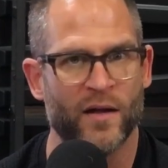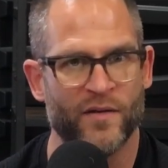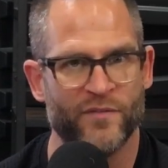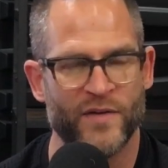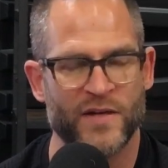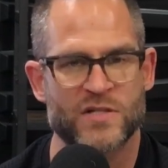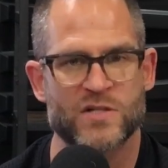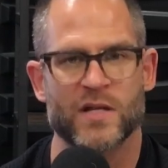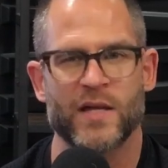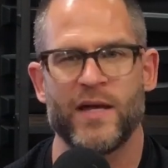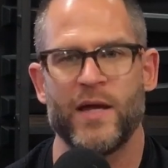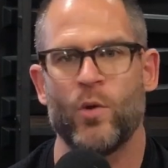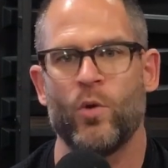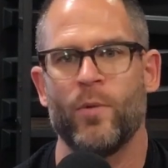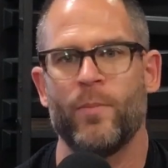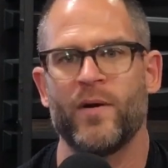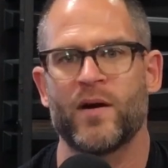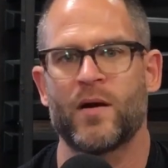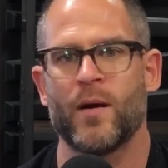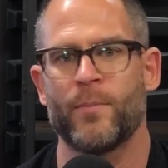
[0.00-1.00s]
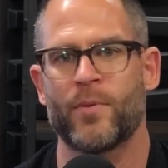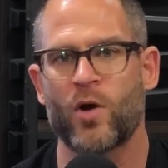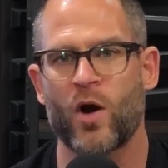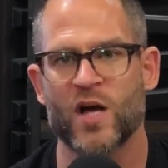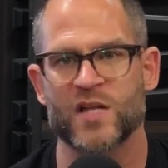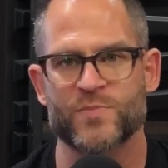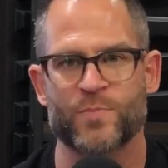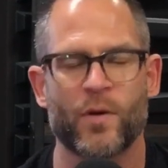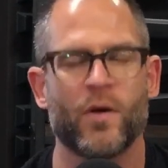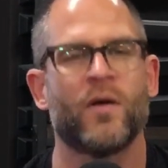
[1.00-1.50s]
Eventually, it will become
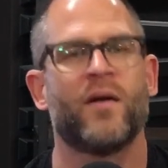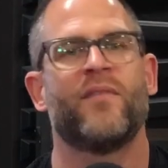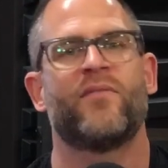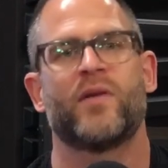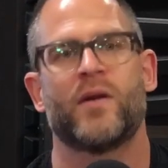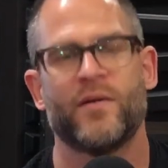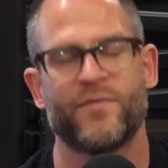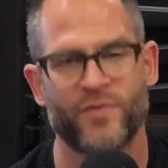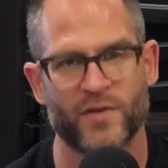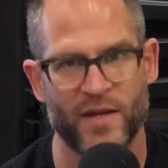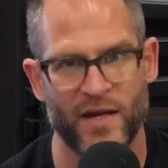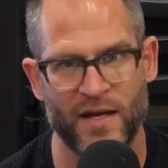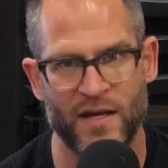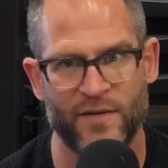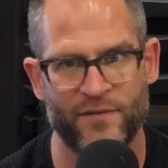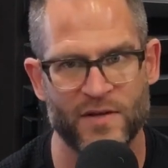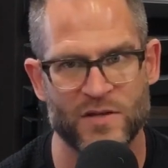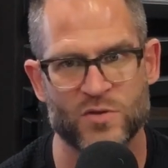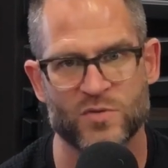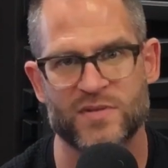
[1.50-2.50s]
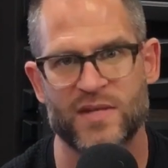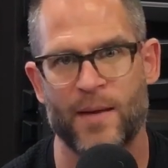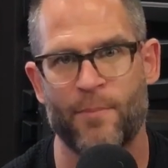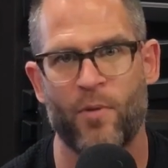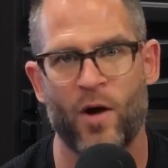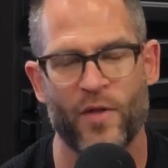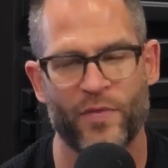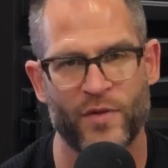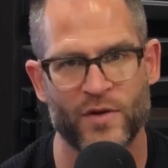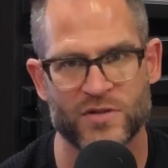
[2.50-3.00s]
cost prohibitive for the individuals that
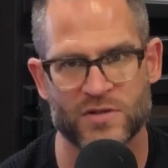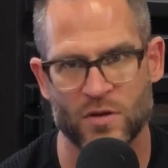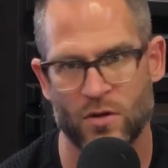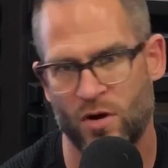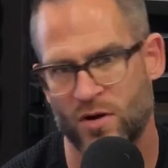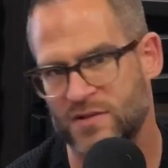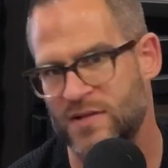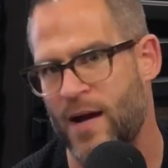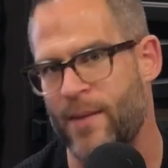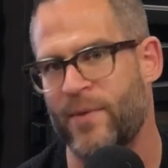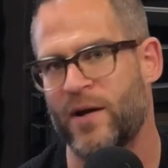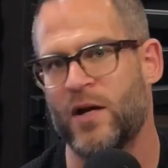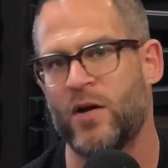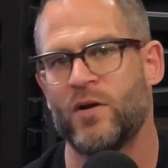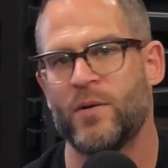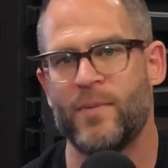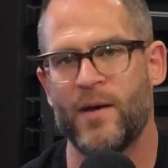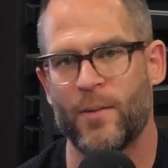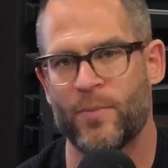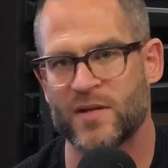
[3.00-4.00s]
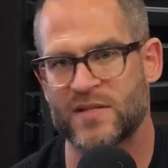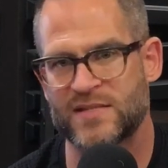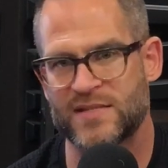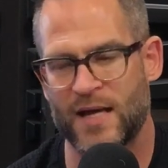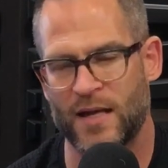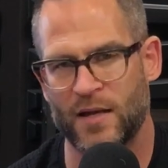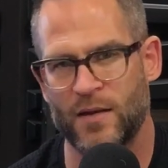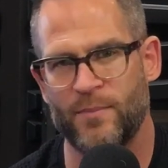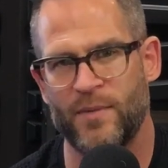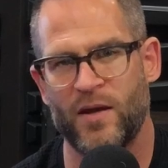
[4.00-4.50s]
bought those a long time ago to be able to
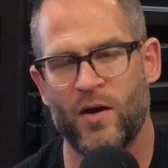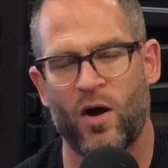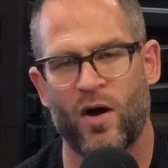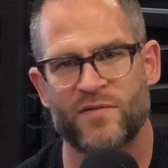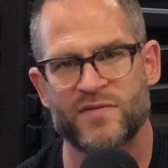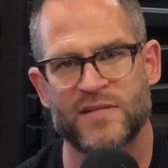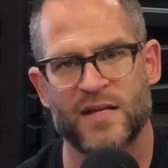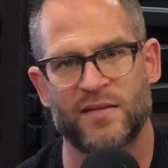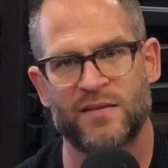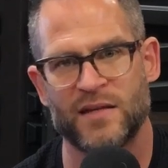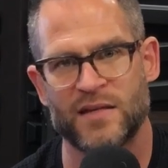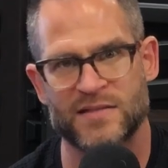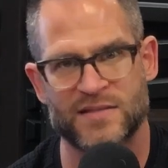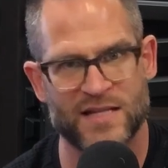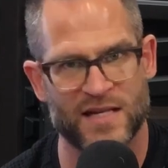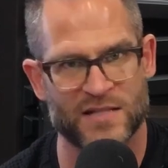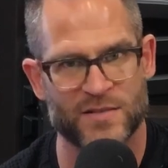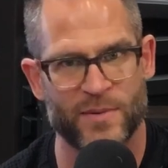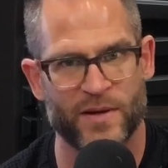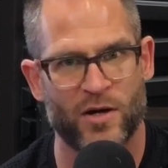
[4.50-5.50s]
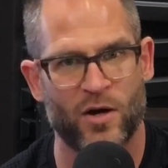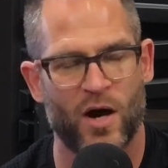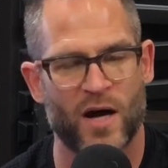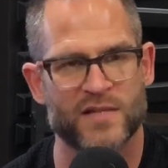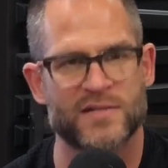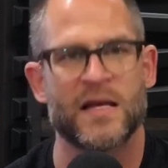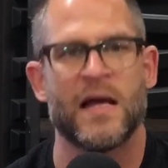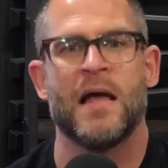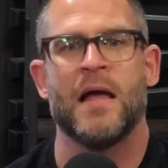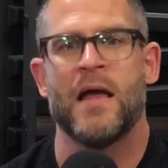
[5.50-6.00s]
sell them and offset the assessment
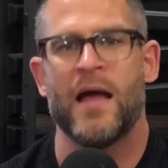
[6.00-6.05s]
costs.